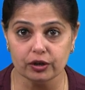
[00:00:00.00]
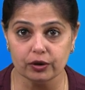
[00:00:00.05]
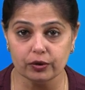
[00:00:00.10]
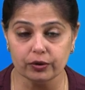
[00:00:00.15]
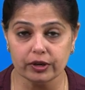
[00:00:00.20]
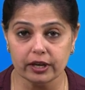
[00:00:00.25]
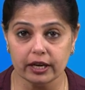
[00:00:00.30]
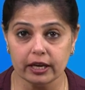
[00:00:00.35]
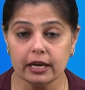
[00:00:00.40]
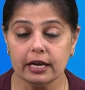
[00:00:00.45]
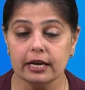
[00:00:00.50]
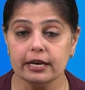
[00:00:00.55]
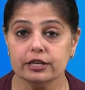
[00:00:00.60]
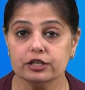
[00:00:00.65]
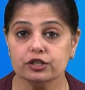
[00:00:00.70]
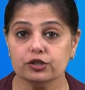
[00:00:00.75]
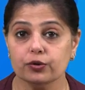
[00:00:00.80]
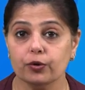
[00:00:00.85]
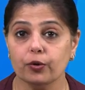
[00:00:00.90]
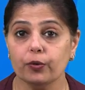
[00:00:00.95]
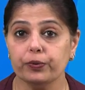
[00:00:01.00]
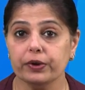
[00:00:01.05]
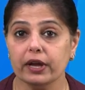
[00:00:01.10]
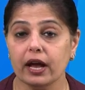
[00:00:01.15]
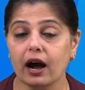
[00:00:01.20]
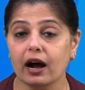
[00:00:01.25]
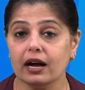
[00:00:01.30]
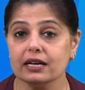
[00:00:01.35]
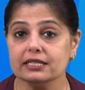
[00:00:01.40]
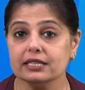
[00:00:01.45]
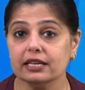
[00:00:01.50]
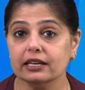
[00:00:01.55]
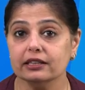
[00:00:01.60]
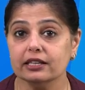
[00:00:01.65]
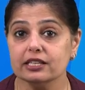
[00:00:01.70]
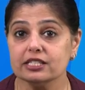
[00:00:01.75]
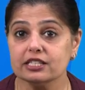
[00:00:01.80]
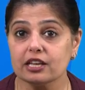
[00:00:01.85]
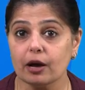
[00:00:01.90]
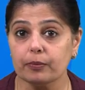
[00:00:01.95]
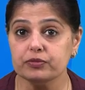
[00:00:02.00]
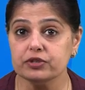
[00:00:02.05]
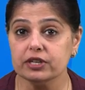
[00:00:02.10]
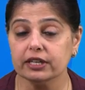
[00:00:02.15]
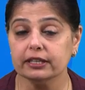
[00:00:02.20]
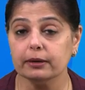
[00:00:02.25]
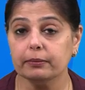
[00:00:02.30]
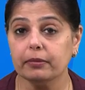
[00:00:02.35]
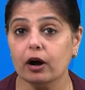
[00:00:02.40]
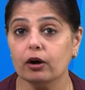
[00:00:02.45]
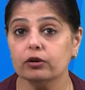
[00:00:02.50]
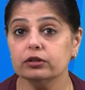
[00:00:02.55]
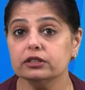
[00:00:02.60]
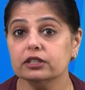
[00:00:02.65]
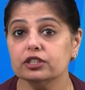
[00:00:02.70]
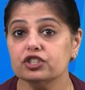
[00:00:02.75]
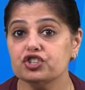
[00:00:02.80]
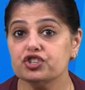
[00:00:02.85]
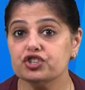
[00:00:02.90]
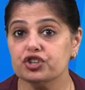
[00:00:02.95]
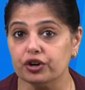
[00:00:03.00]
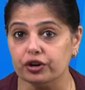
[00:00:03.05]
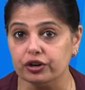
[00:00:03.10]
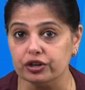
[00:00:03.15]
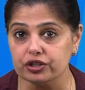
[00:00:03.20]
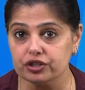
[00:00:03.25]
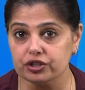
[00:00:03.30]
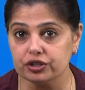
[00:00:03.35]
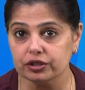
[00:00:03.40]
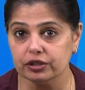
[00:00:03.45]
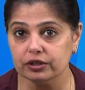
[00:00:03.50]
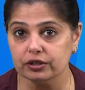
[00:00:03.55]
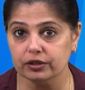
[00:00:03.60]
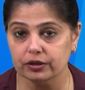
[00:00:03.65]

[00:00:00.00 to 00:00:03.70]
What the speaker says: Okay, so we are asking the subject about the church.